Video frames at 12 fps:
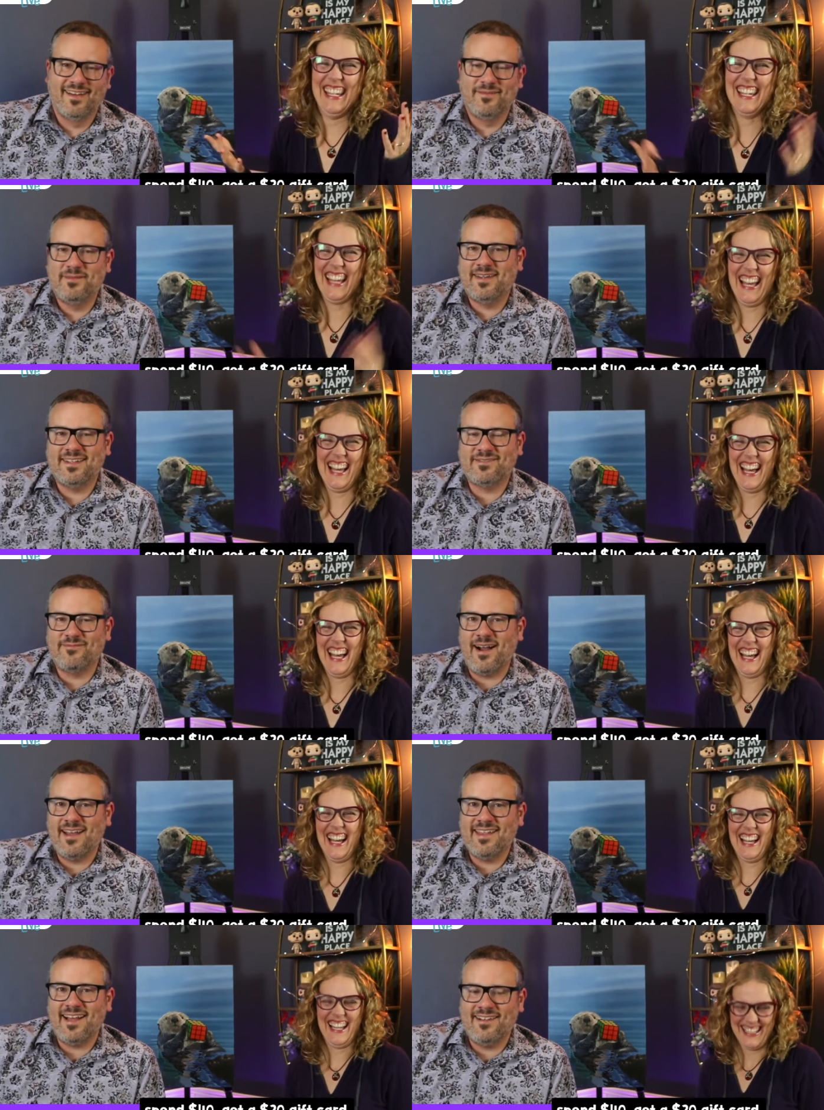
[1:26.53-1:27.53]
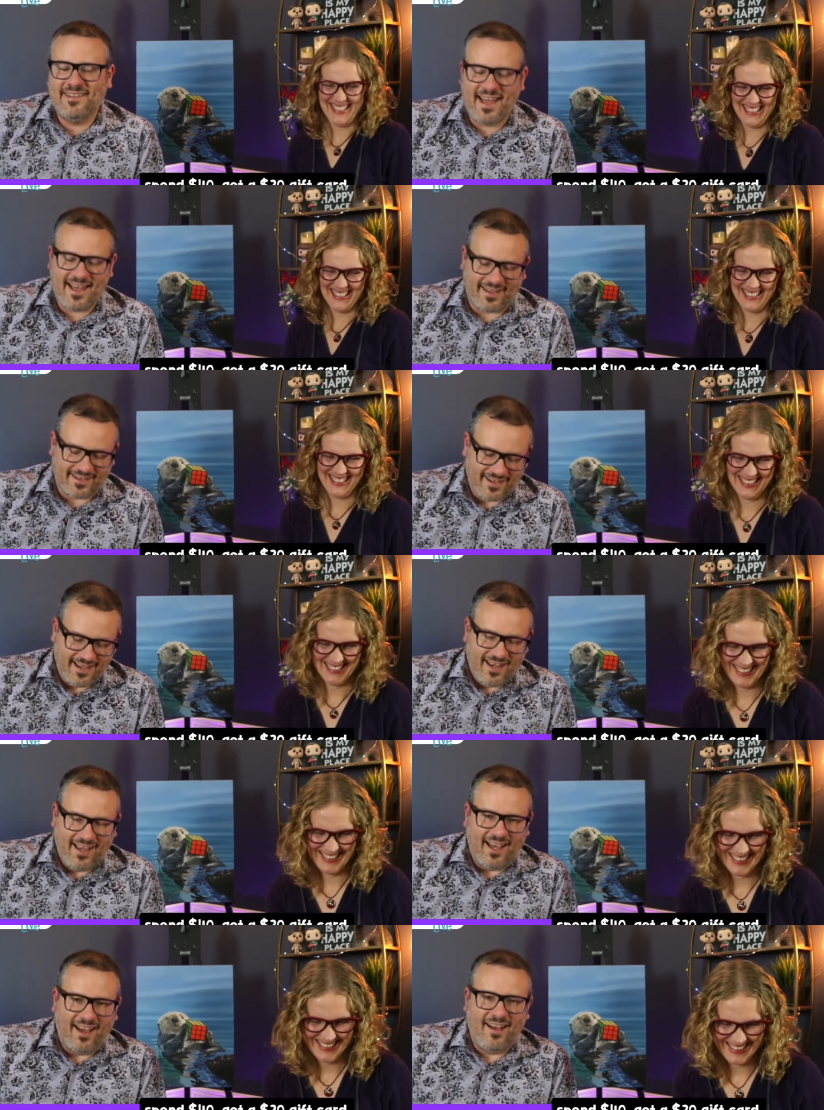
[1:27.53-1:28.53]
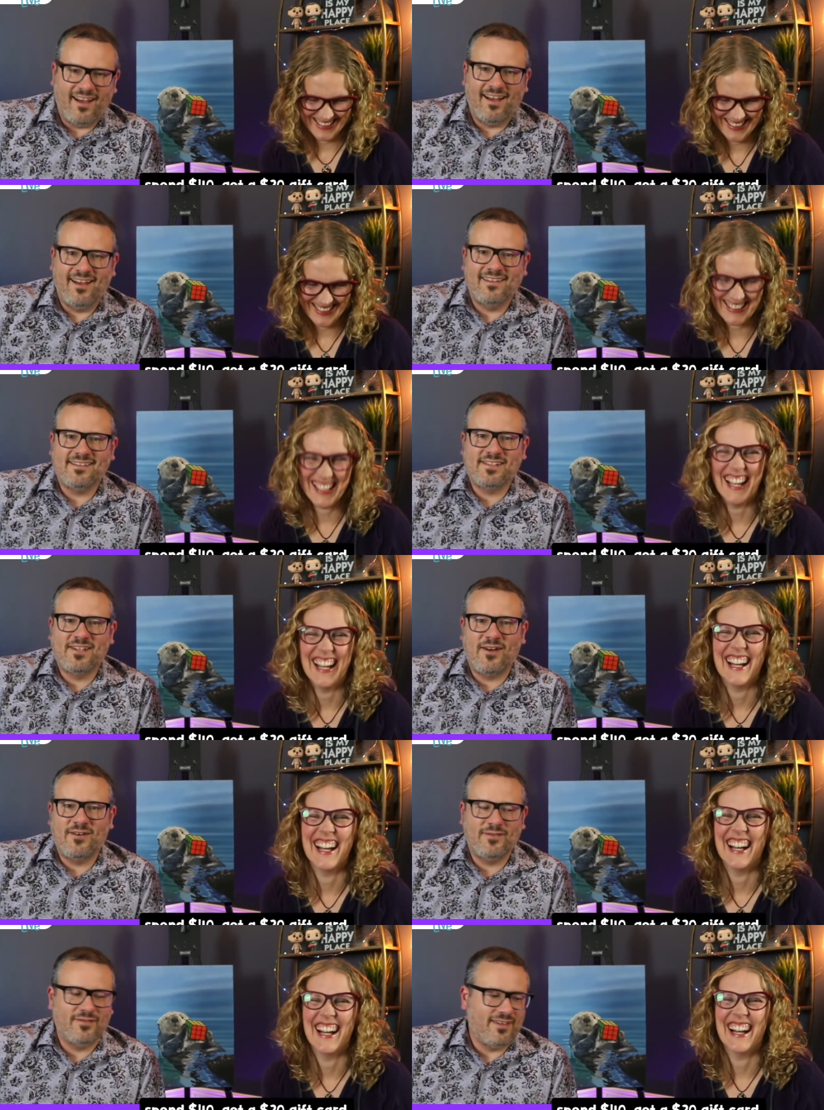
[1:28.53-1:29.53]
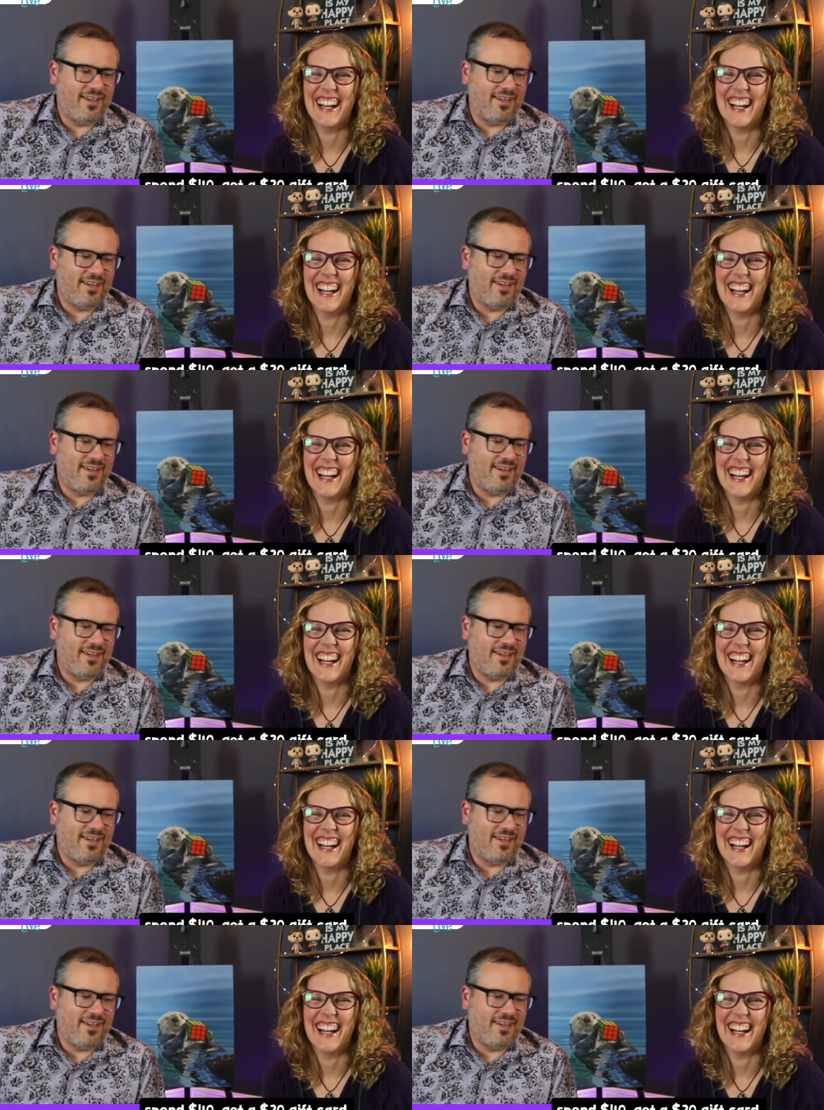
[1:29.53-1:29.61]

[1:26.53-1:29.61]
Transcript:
Speaker 1: Friday. because why the hell not? Uh, so